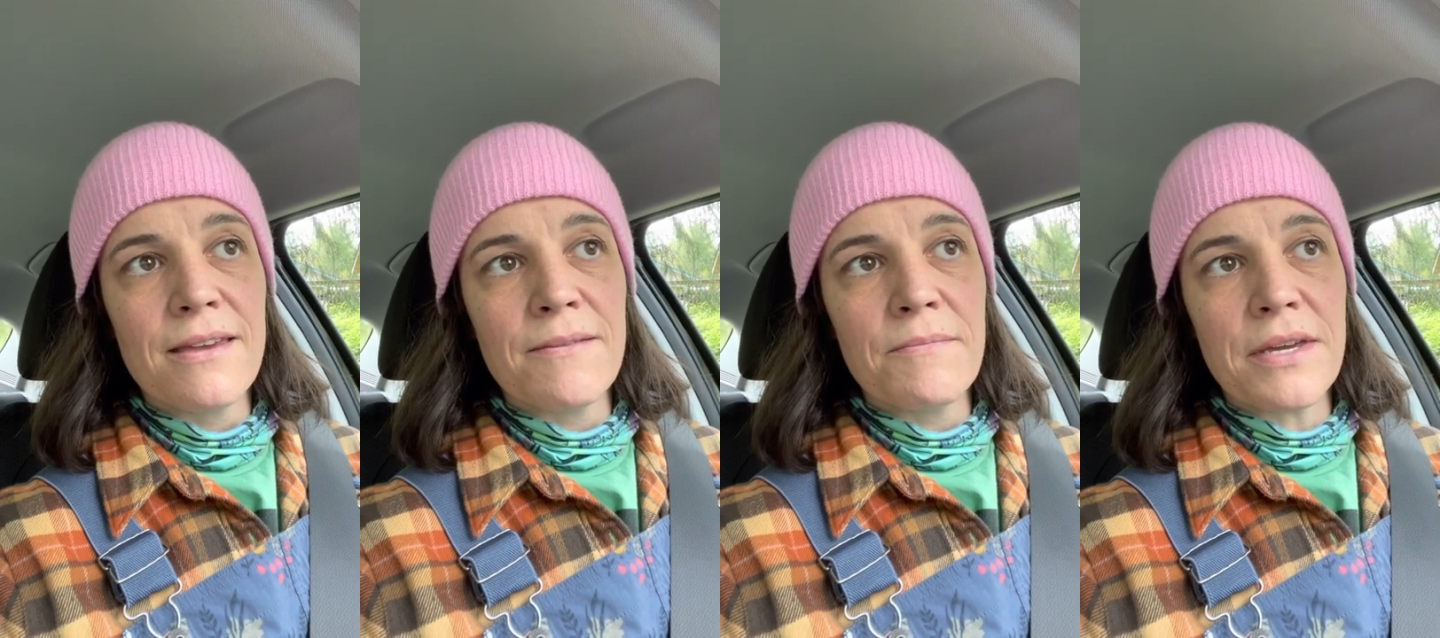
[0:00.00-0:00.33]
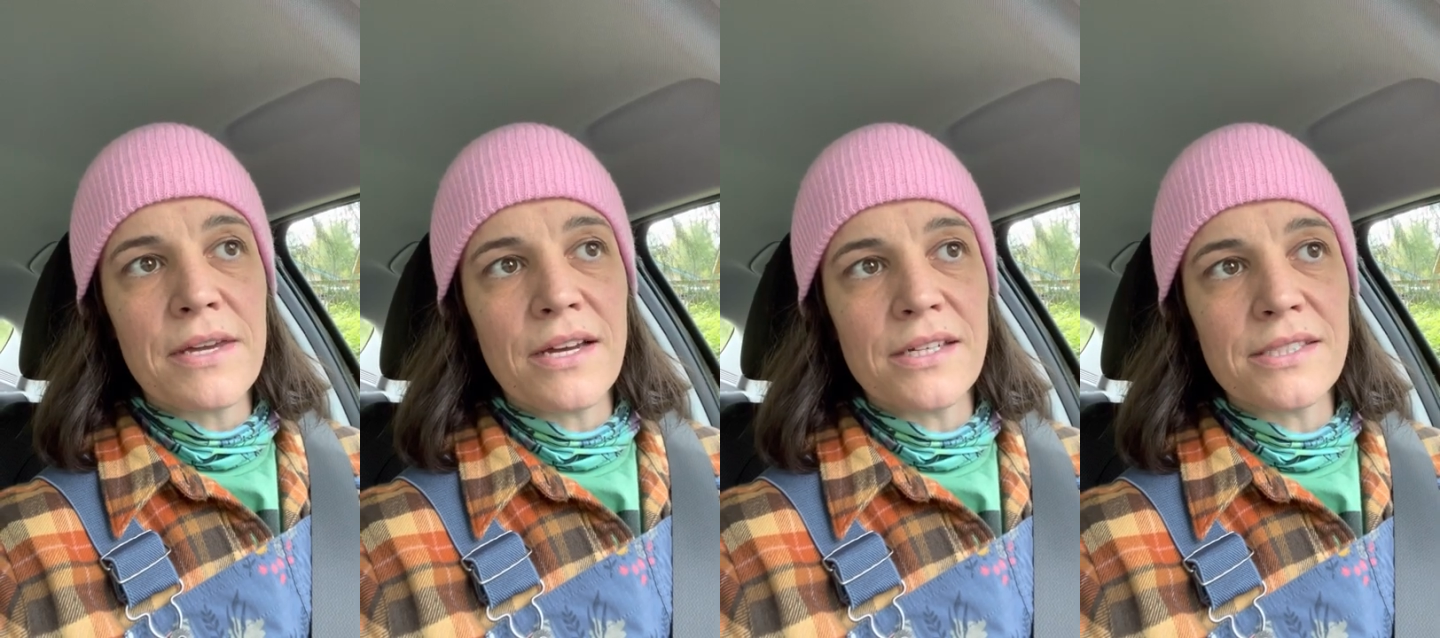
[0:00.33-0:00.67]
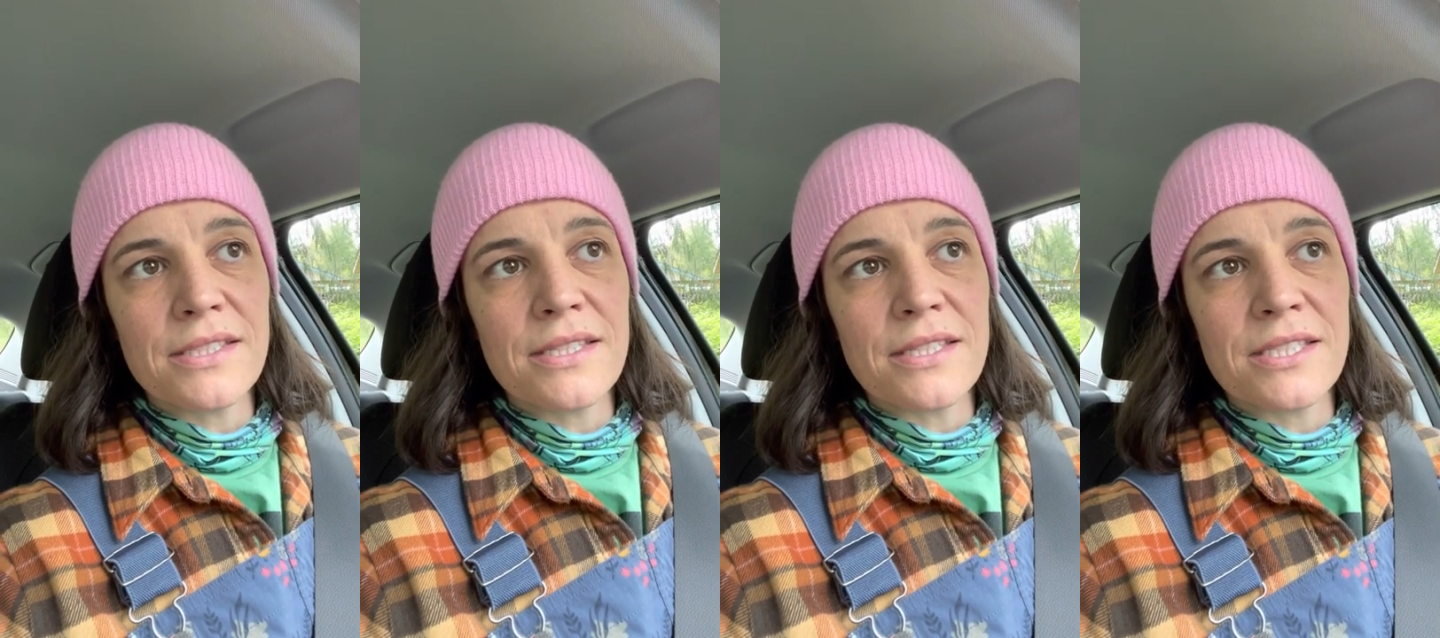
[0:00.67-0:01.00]

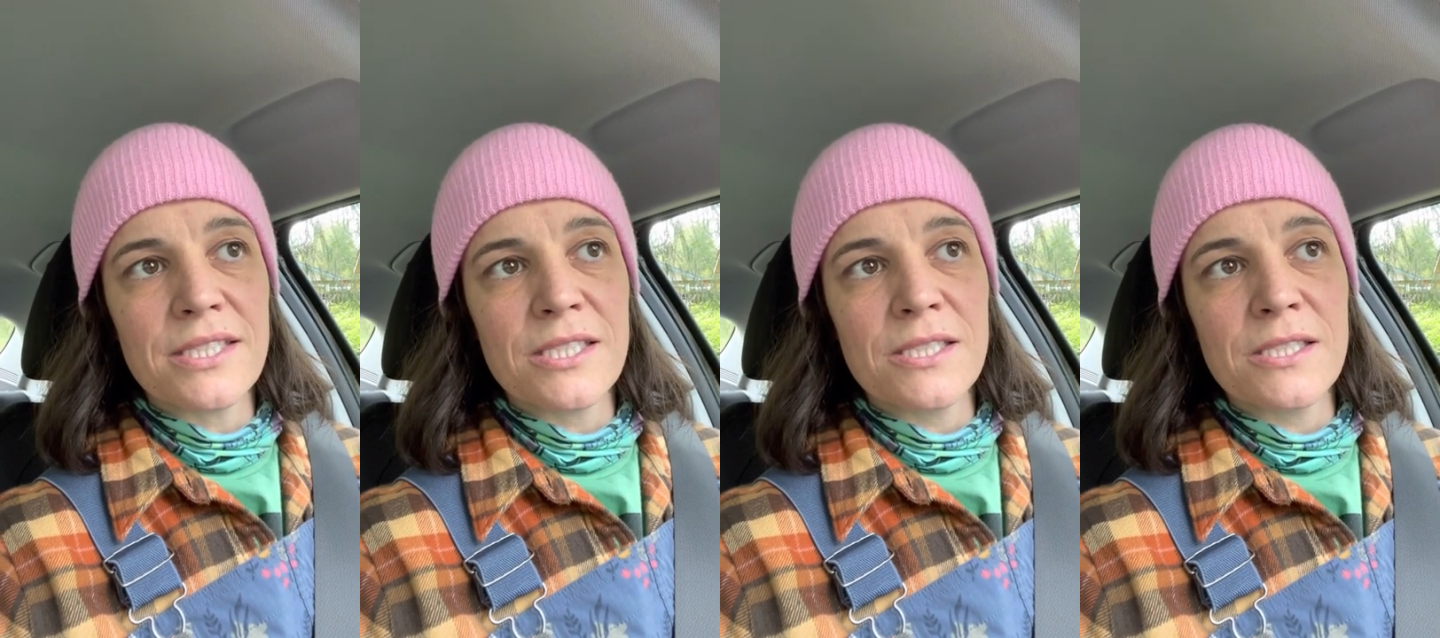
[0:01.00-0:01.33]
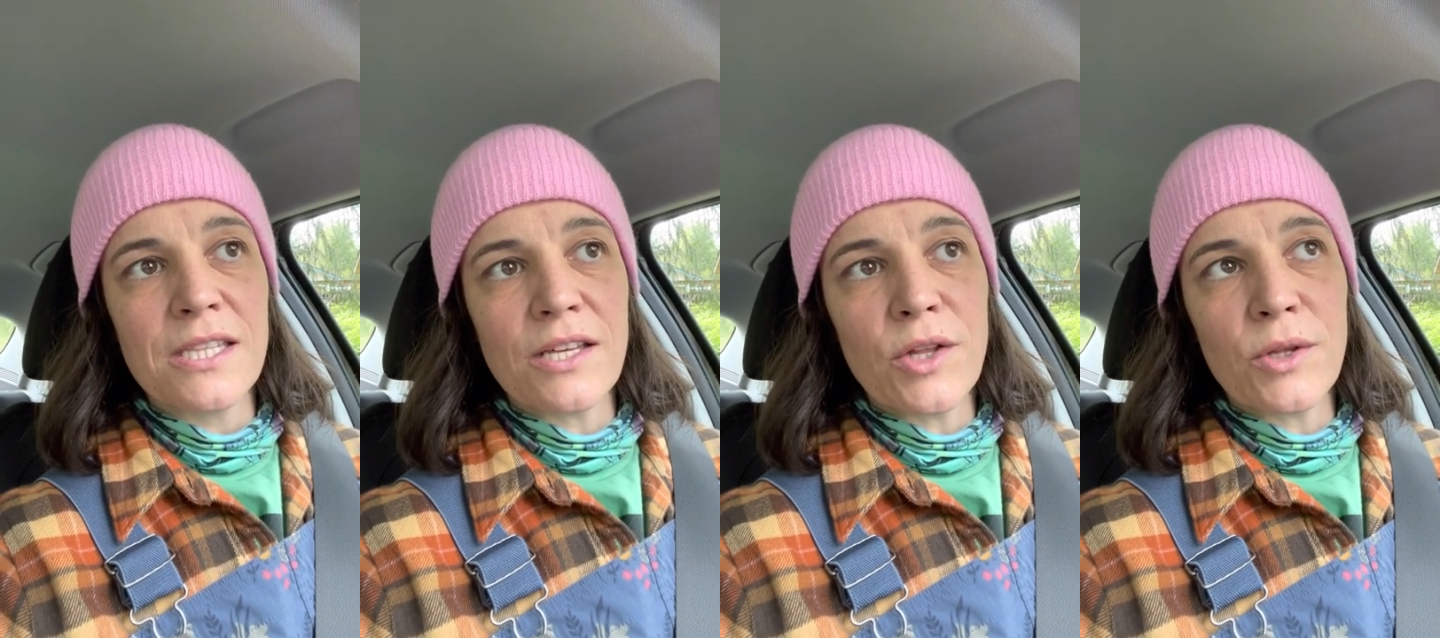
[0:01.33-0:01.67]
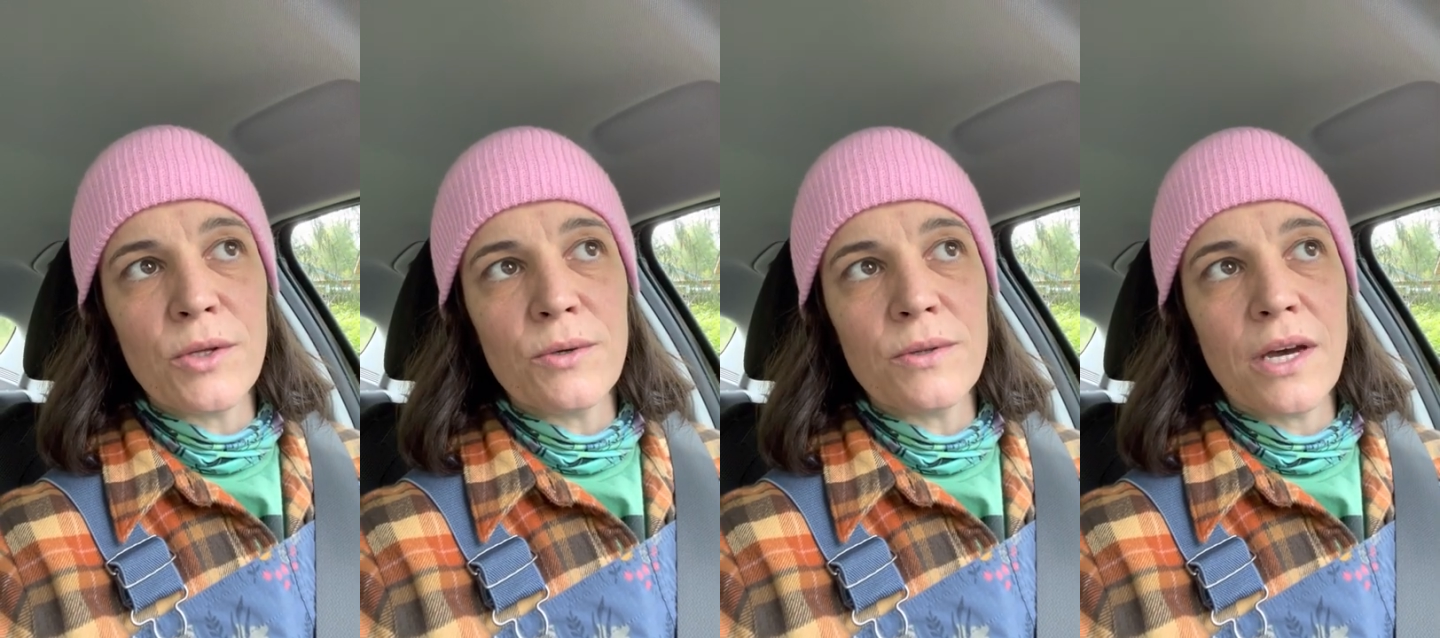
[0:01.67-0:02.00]
because this the
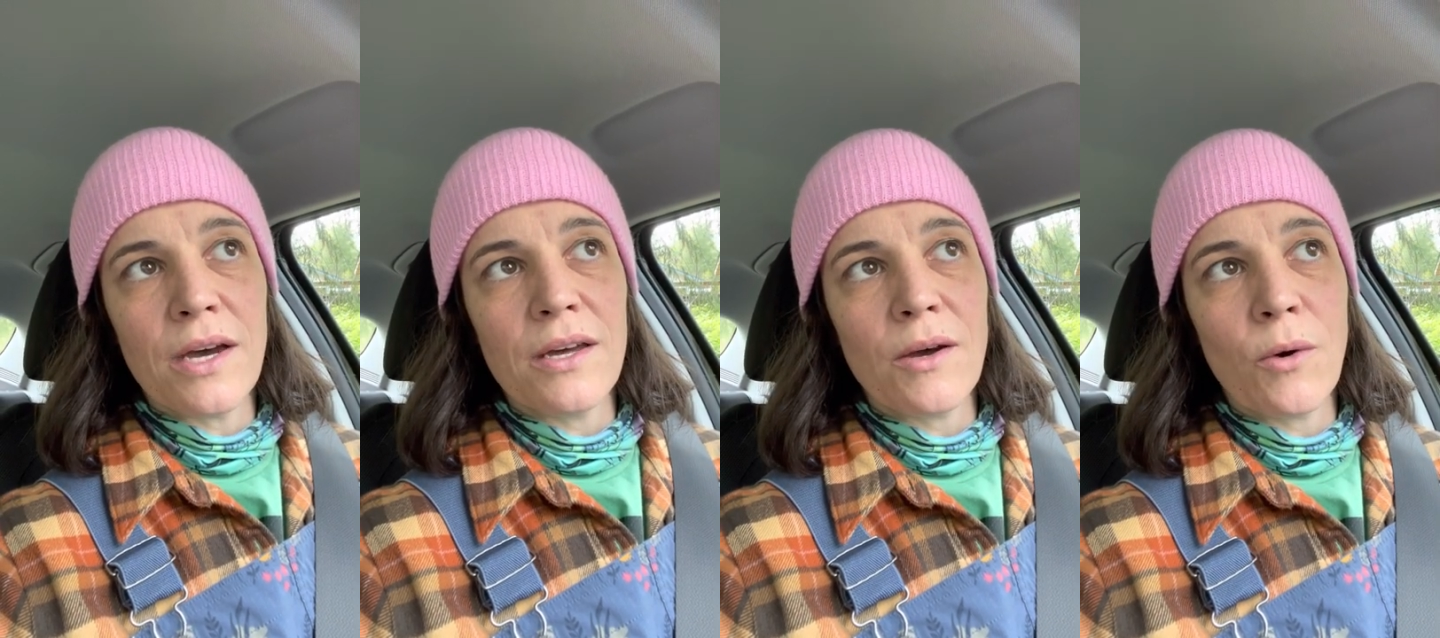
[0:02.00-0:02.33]
glue that